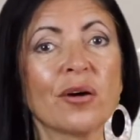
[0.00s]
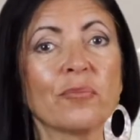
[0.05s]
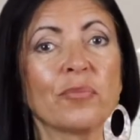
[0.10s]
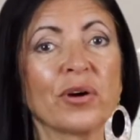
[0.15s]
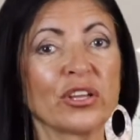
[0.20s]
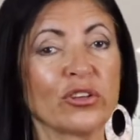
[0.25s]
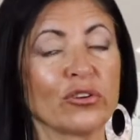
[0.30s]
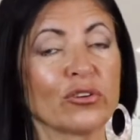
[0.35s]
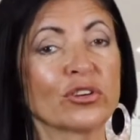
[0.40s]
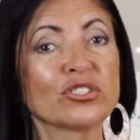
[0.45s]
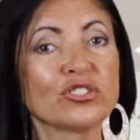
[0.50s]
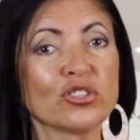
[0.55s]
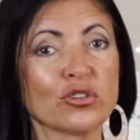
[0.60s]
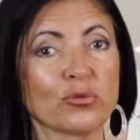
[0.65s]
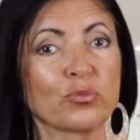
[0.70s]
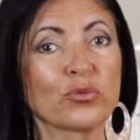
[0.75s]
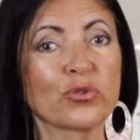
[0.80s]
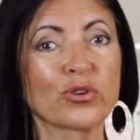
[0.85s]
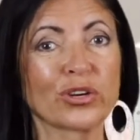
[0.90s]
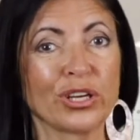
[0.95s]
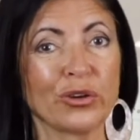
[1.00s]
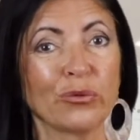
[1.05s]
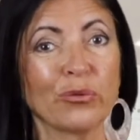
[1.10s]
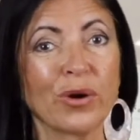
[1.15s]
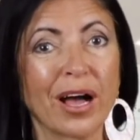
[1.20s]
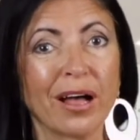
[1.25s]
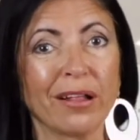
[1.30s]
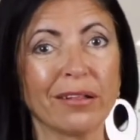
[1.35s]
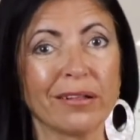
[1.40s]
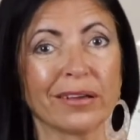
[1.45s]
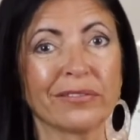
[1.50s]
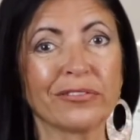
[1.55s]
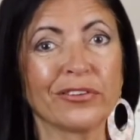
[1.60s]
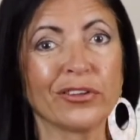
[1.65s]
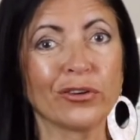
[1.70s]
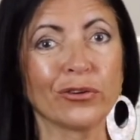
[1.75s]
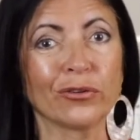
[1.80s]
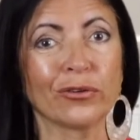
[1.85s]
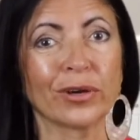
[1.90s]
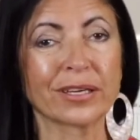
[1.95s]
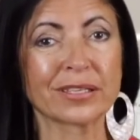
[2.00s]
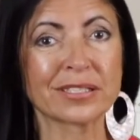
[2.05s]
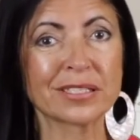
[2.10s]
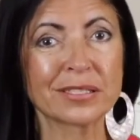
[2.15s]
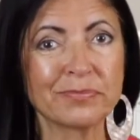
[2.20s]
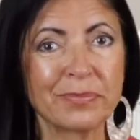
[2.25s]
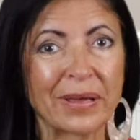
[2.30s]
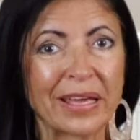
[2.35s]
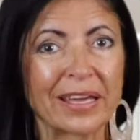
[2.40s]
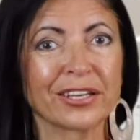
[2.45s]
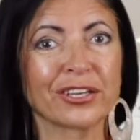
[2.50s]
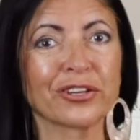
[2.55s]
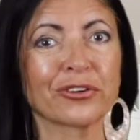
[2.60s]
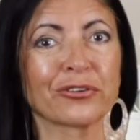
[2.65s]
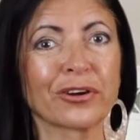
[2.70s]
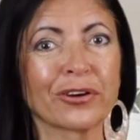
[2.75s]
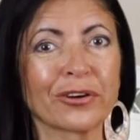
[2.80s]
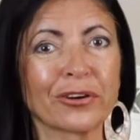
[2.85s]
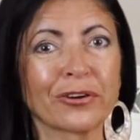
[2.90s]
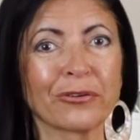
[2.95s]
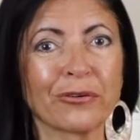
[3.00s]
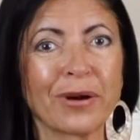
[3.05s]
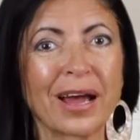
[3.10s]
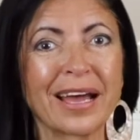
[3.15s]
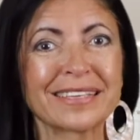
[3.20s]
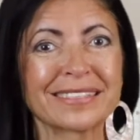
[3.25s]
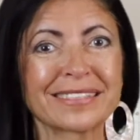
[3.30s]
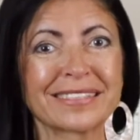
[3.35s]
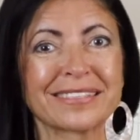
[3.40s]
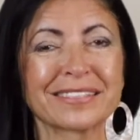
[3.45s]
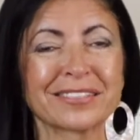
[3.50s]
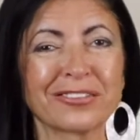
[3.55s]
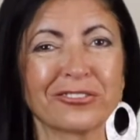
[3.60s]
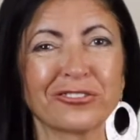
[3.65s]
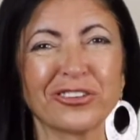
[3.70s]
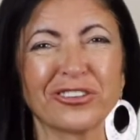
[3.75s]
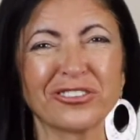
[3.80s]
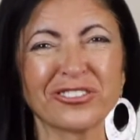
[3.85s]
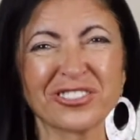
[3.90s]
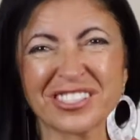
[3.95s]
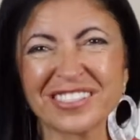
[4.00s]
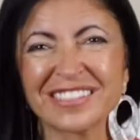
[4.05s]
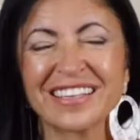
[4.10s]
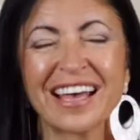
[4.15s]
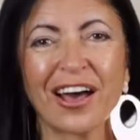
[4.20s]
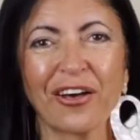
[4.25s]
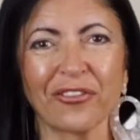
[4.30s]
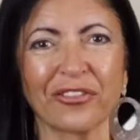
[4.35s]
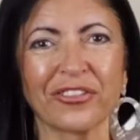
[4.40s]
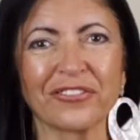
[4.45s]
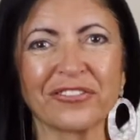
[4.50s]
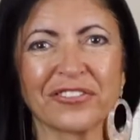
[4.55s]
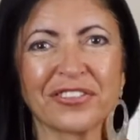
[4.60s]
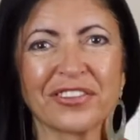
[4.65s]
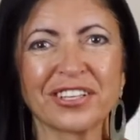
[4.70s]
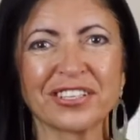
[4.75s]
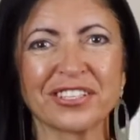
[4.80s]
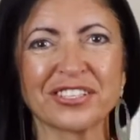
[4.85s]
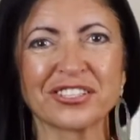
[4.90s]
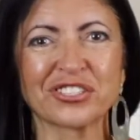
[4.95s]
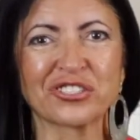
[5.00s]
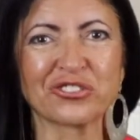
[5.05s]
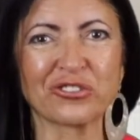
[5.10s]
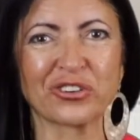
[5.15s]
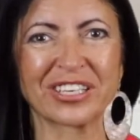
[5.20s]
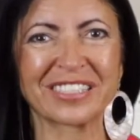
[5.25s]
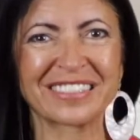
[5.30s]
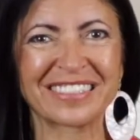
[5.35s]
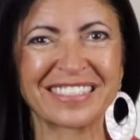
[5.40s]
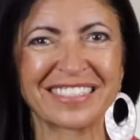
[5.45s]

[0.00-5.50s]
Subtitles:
But you could do pretty well if you expand your horizons a little south of the historic